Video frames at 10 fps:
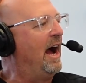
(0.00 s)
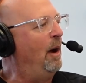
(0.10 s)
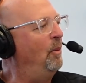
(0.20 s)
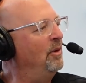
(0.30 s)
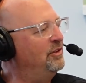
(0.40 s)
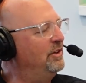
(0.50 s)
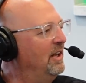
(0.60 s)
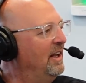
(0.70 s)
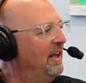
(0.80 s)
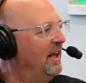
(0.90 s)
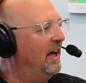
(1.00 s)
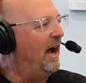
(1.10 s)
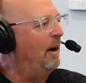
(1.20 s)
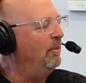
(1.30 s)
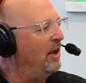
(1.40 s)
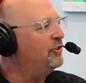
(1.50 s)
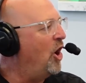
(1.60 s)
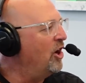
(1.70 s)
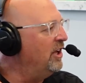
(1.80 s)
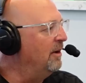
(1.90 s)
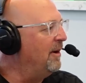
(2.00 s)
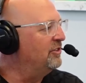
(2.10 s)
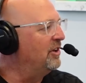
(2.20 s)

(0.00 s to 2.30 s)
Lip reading: I'm not talking about